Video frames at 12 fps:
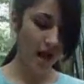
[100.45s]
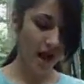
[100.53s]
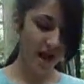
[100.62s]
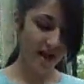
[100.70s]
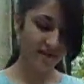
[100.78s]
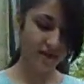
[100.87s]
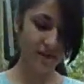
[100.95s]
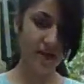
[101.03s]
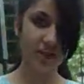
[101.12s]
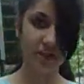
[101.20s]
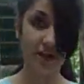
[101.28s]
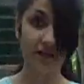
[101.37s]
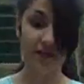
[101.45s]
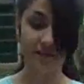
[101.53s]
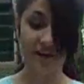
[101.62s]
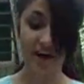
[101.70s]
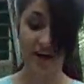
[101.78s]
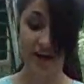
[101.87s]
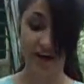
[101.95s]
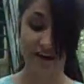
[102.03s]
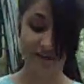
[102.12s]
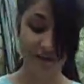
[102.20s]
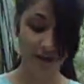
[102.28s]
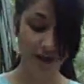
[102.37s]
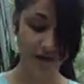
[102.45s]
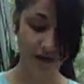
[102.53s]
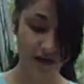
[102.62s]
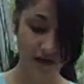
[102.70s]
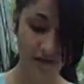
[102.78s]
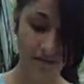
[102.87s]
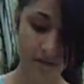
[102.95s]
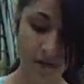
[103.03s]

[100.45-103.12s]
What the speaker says: I have to make sure that I'm very careful out here.